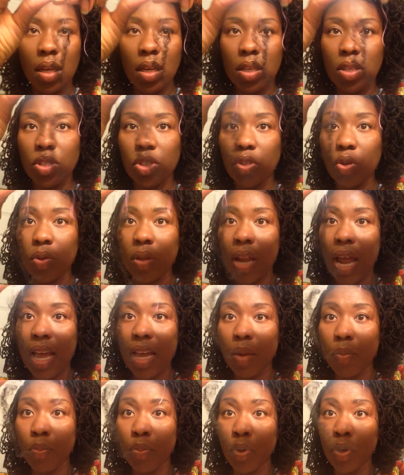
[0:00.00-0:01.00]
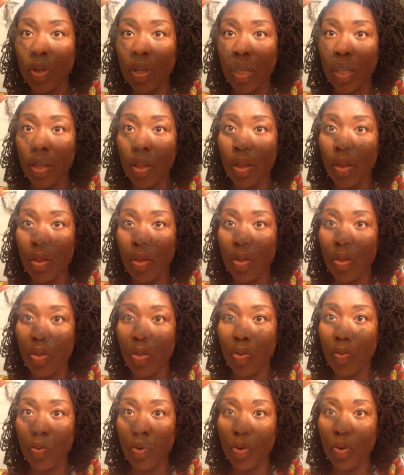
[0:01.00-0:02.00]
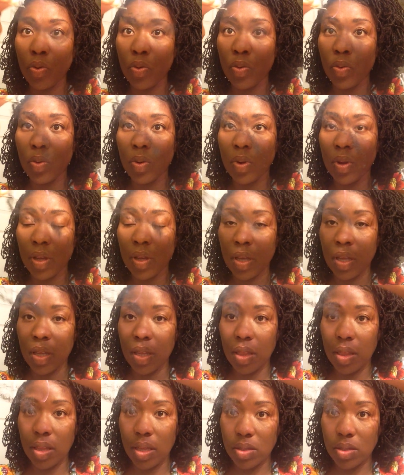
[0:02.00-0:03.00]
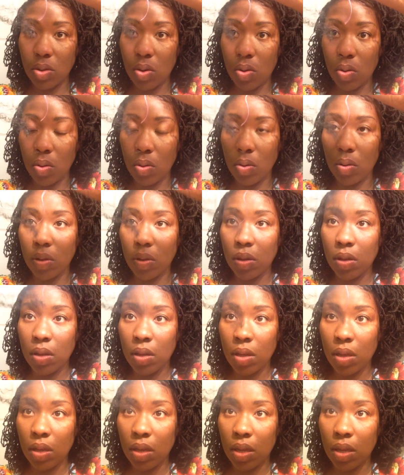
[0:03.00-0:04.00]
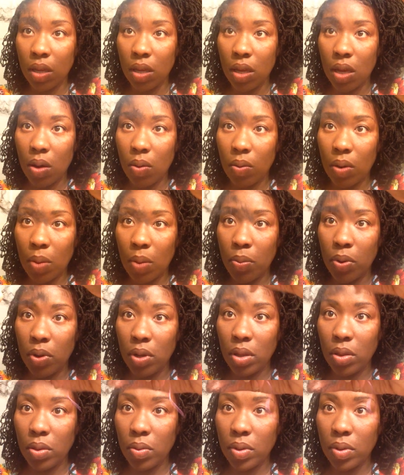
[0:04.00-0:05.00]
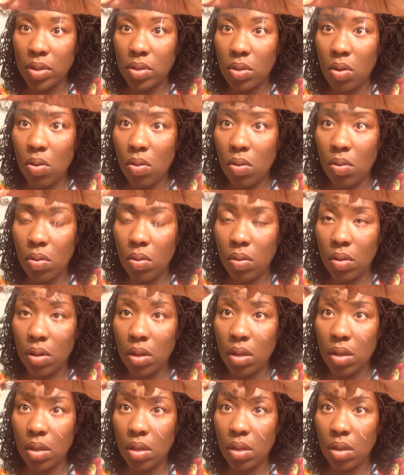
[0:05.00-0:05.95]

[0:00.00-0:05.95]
so that I can pull it through this hole. And when I pull it through this hole,